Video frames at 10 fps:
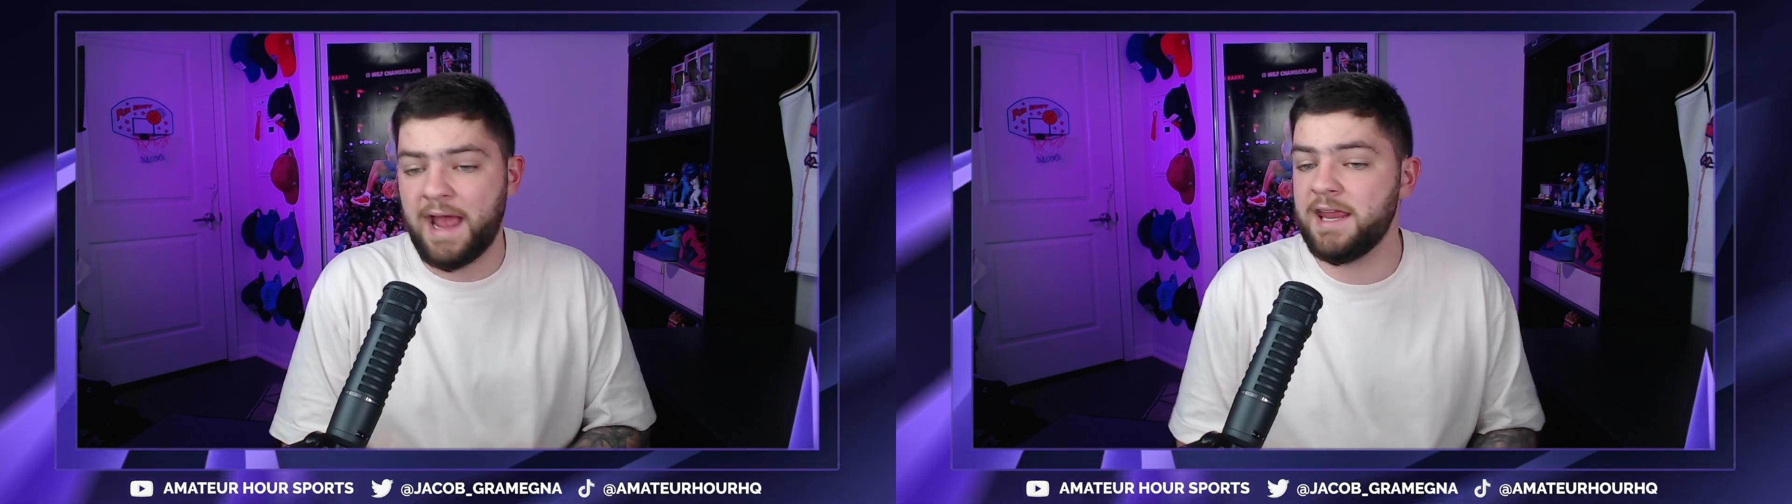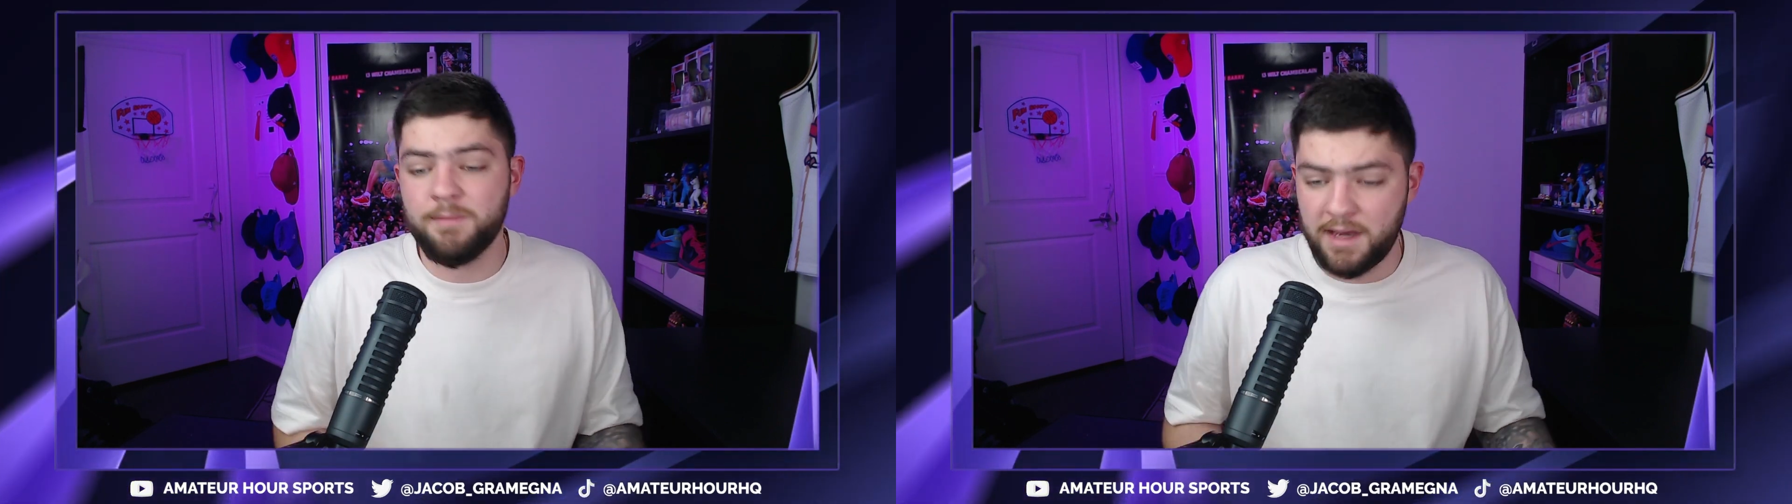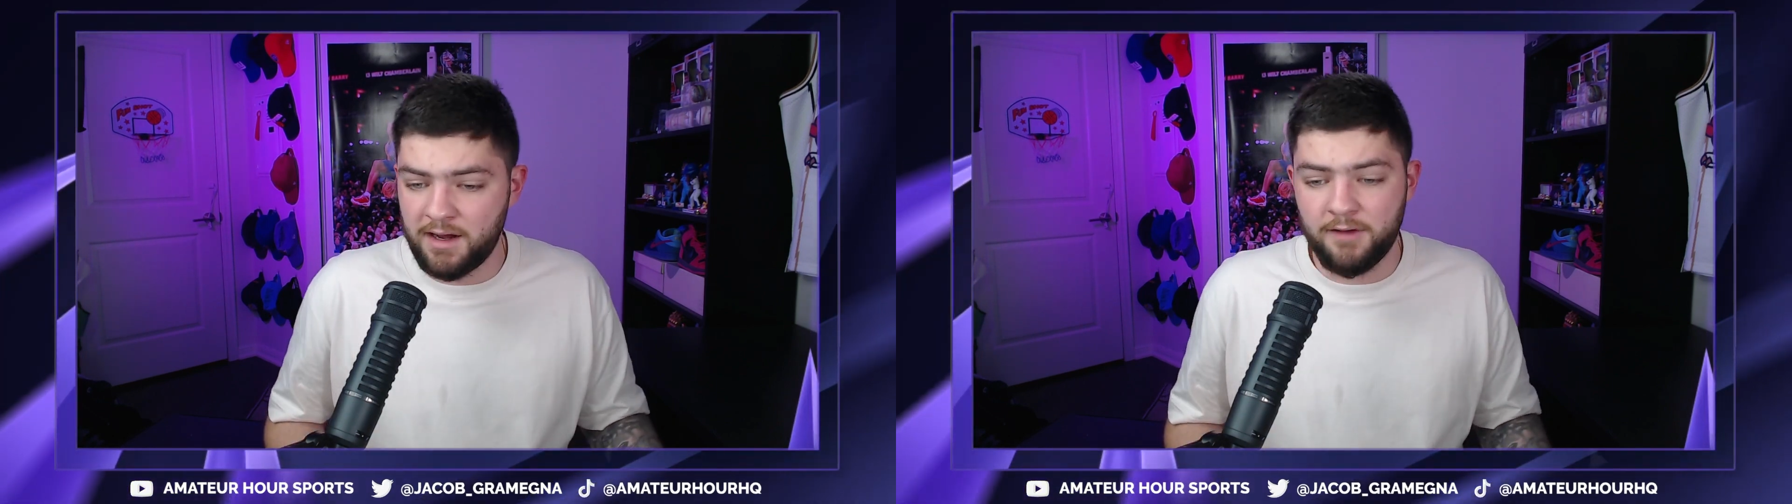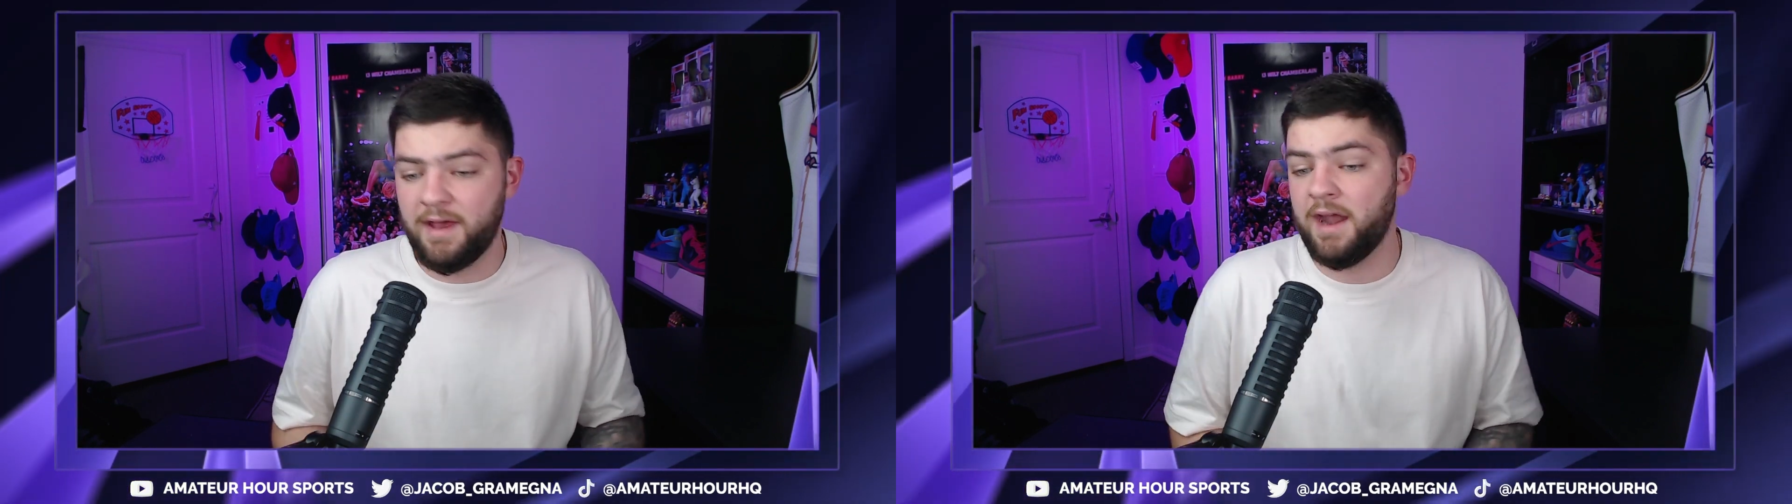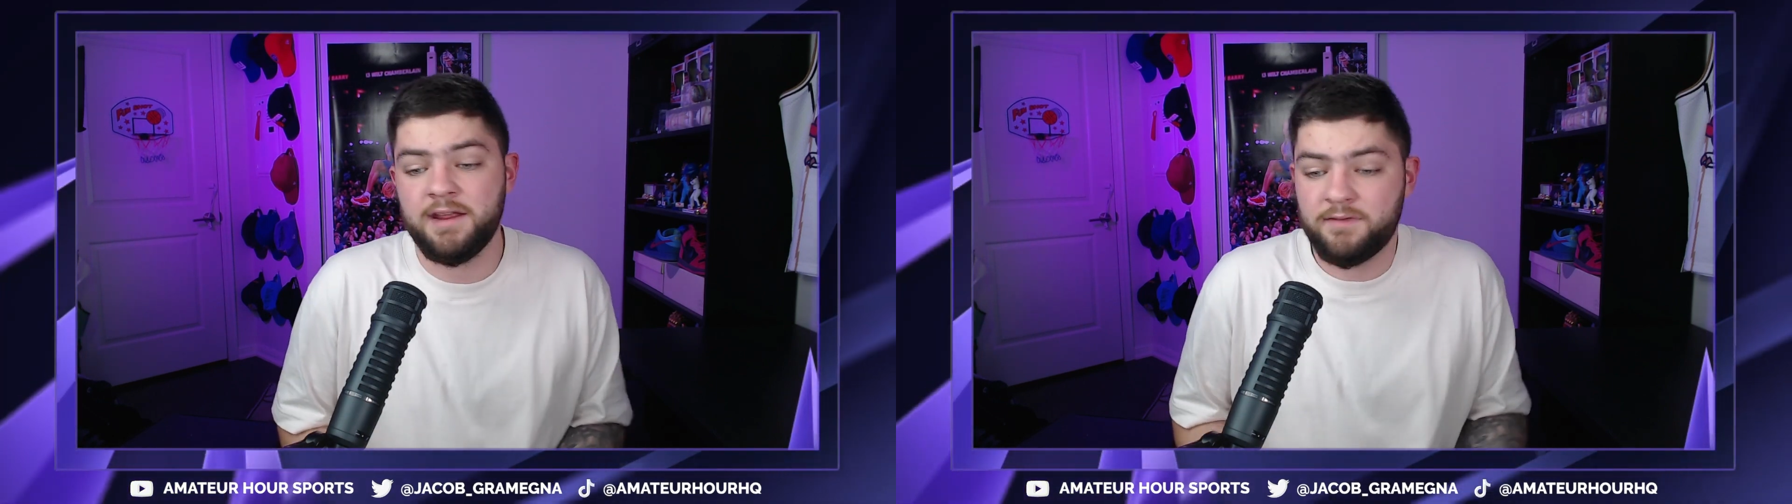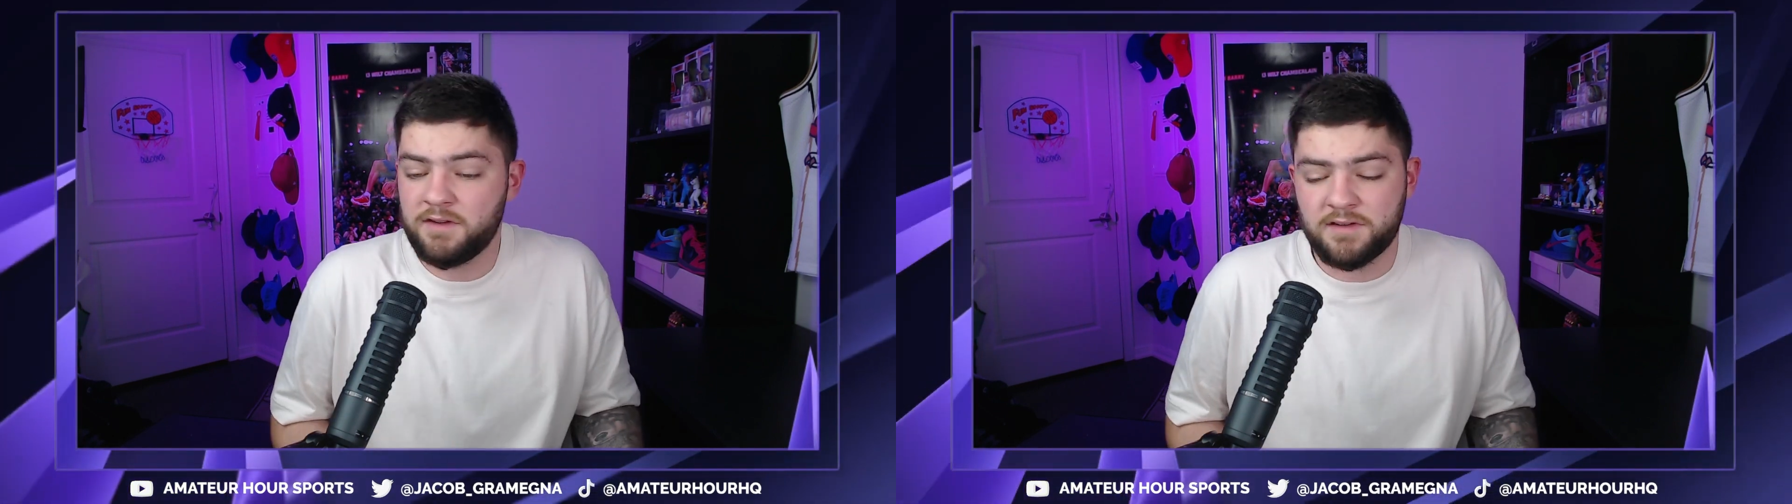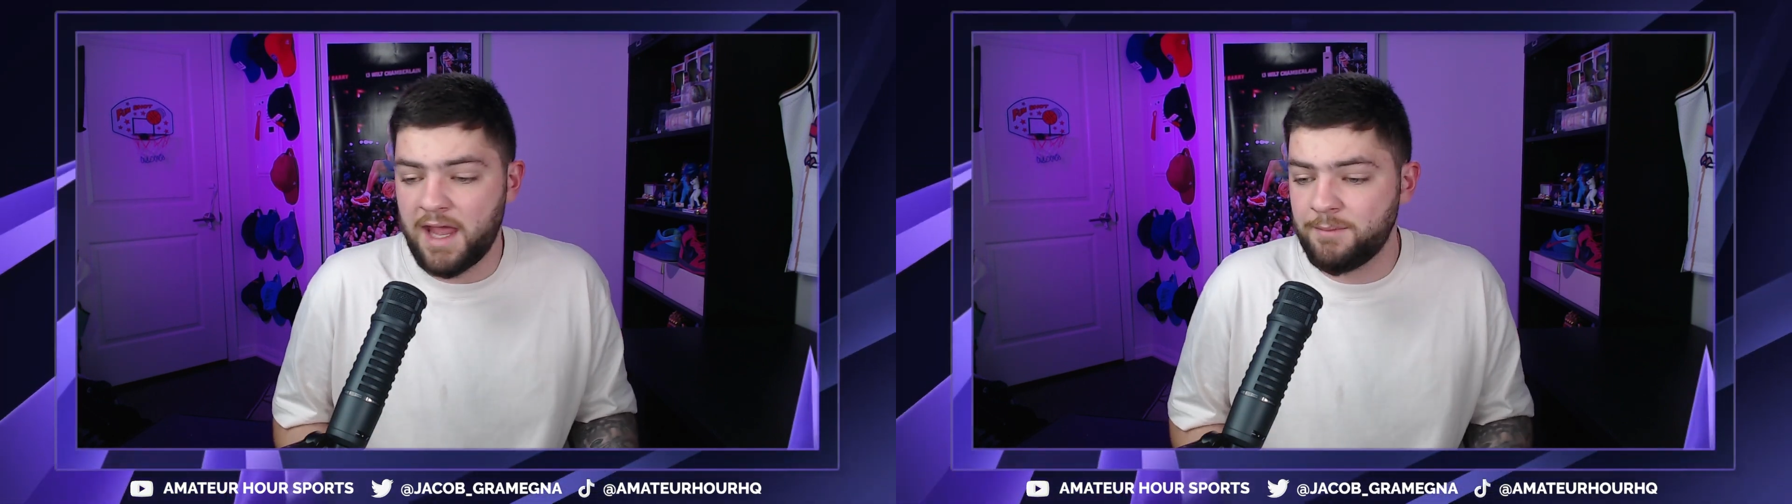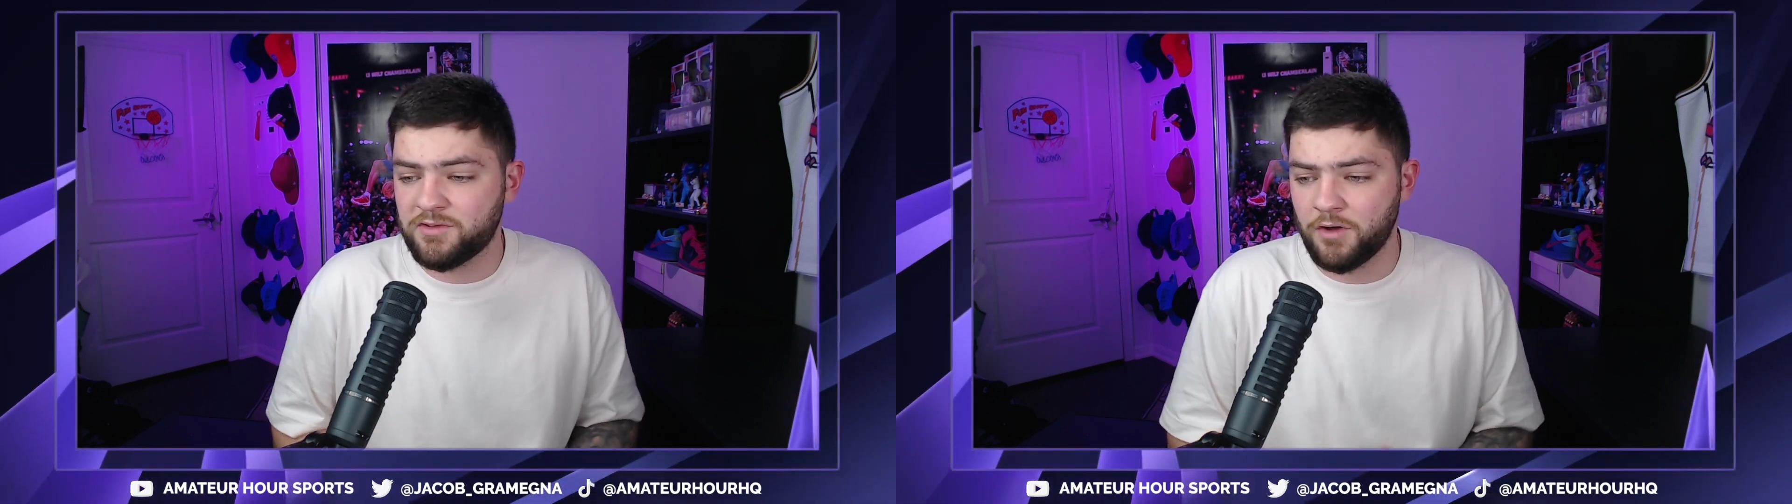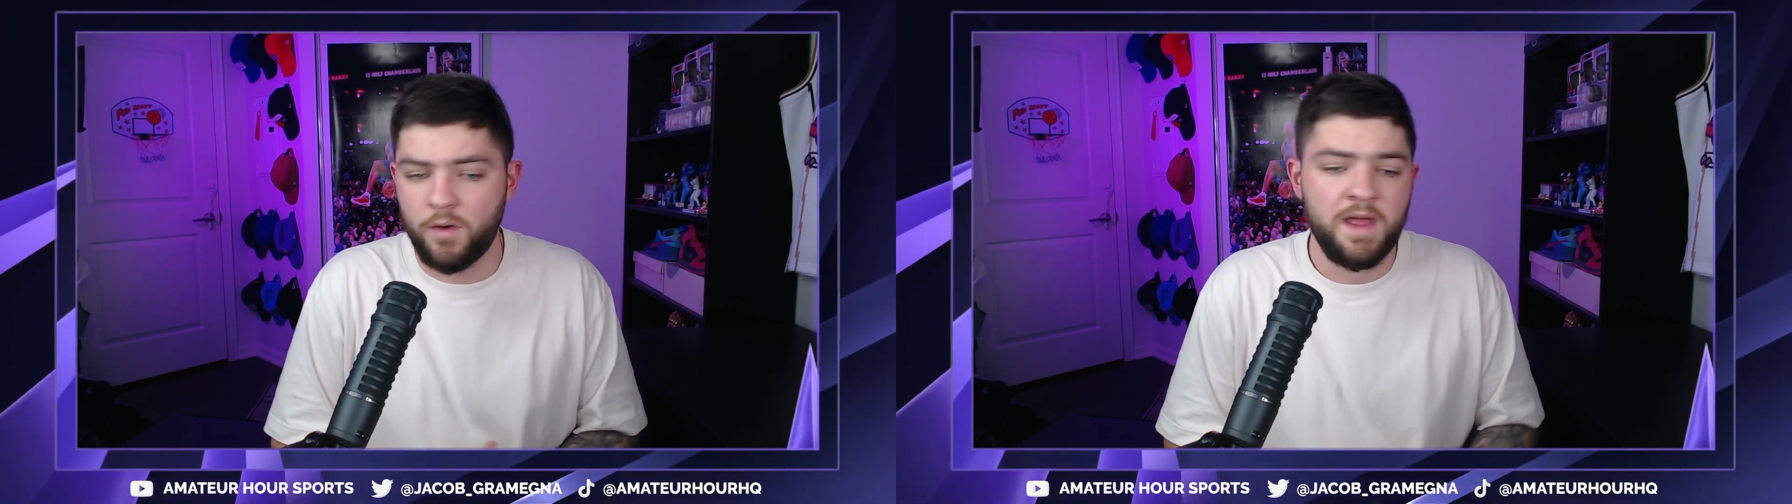any minute of any of this game, so